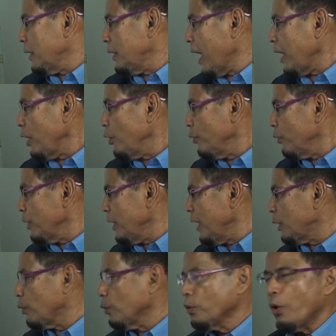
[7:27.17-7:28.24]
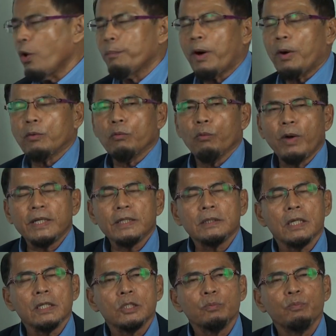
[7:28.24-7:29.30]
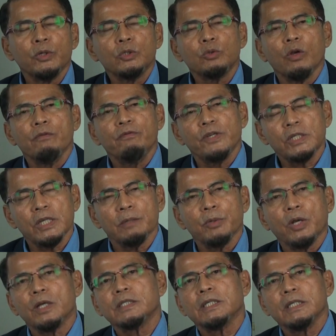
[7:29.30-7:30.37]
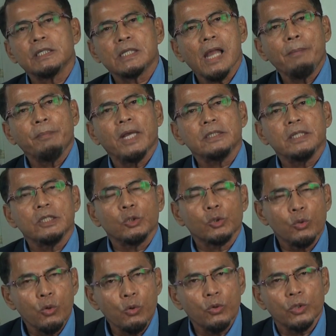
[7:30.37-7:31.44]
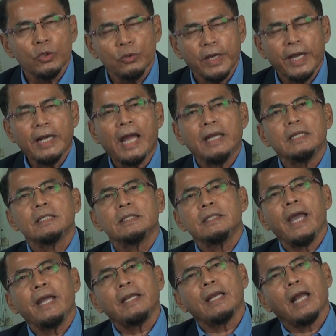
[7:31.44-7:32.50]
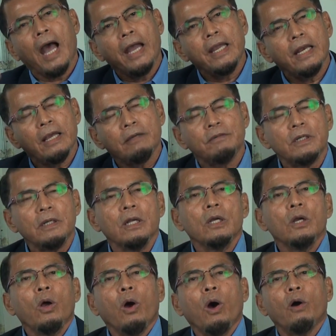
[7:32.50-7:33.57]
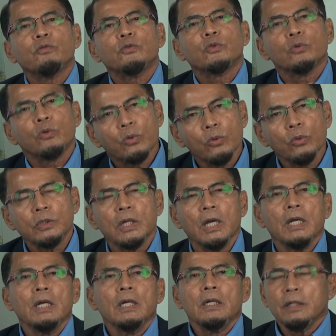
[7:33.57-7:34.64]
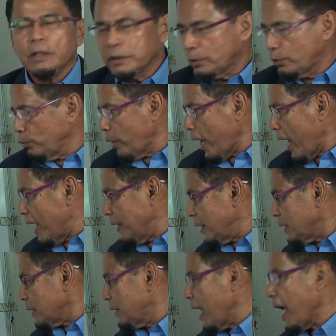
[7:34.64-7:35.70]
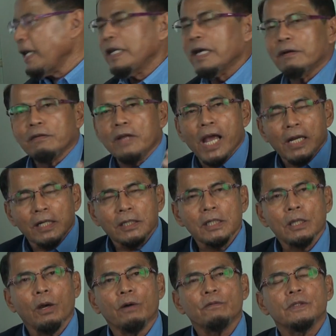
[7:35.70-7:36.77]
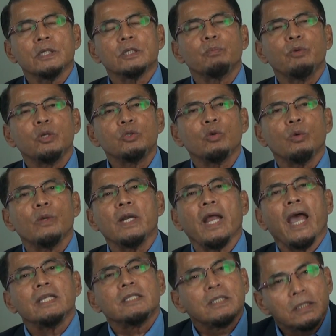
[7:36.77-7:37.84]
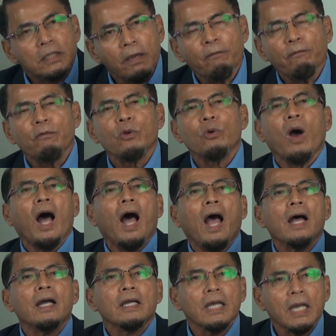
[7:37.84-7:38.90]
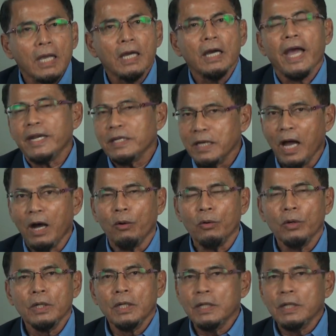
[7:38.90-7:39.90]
Then you need to know about what is a spiritual vision, because in Islam there is a shuhud. You can understand at a higher level of shuhud, to understand the reality of the spiritual world as if you are here and now.